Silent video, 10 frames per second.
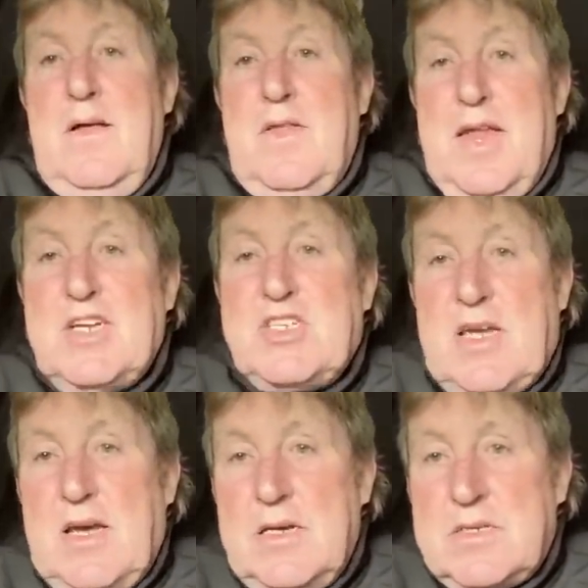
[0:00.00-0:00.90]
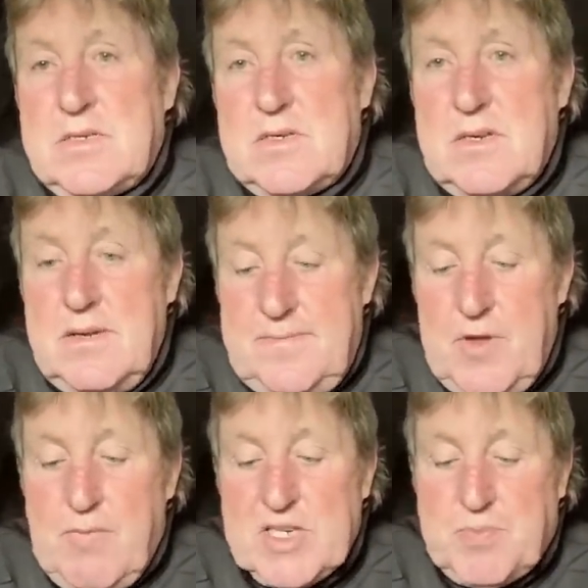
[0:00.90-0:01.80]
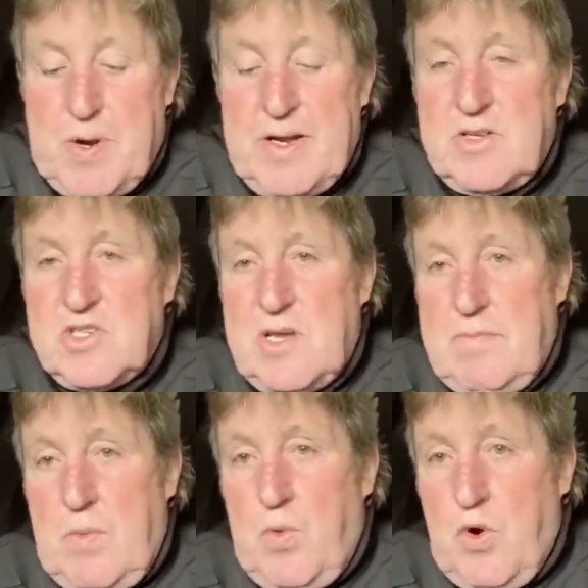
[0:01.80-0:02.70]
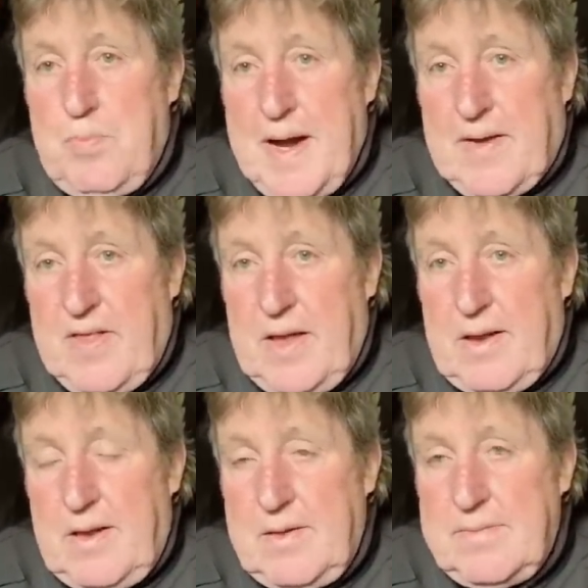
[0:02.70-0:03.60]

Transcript: The next thing is the respirators that we wore back then.